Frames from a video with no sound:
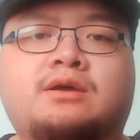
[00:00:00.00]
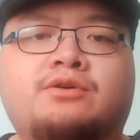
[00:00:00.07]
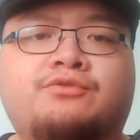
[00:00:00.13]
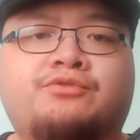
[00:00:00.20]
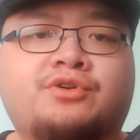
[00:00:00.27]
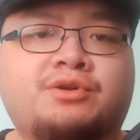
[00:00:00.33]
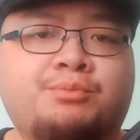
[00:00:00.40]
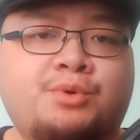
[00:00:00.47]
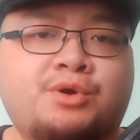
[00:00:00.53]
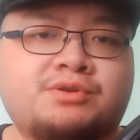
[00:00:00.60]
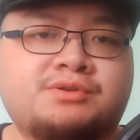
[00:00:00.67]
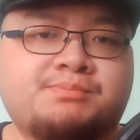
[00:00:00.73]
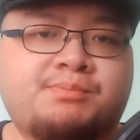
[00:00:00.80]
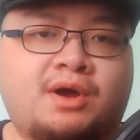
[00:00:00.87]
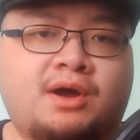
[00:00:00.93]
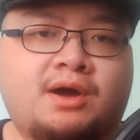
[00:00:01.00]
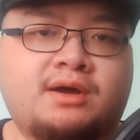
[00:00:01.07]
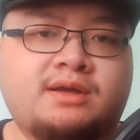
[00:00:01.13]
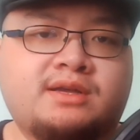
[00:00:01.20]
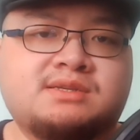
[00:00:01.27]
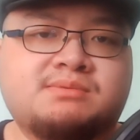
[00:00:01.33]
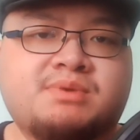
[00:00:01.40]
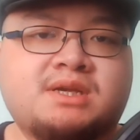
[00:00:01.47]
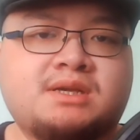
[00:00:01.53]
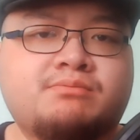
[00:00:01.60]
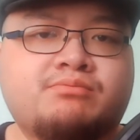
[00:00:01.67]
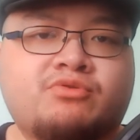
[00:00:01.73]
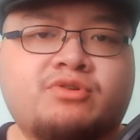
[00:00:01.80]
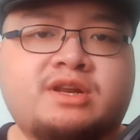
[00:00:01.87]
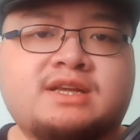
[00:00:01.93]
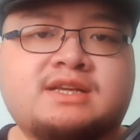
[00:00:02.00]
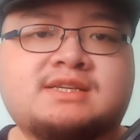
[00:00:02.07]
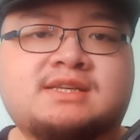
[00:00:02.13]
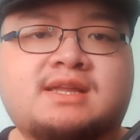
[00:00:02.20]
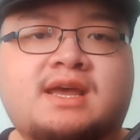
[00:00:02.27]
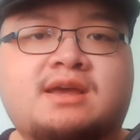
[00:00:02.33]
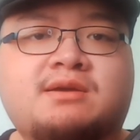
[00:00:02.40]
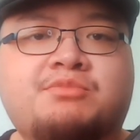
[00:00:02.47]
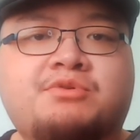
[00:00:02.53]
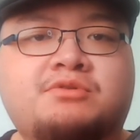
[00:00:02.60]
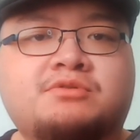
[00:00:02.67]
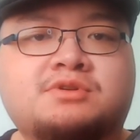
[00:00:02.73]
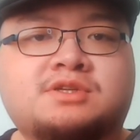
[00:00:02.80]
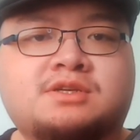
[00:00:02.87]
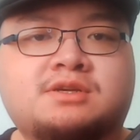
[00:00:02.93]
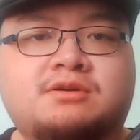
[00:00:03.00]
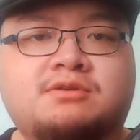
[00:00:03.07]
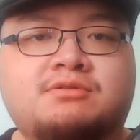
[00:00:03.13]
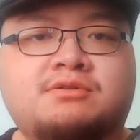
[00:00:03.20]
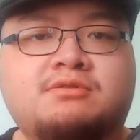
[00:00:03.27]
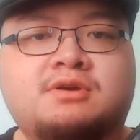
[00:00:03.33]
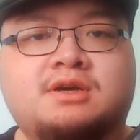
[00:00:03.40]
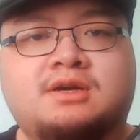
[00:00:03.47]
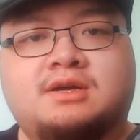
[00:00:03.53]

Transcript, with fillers: for the most part it's been pretty stable, so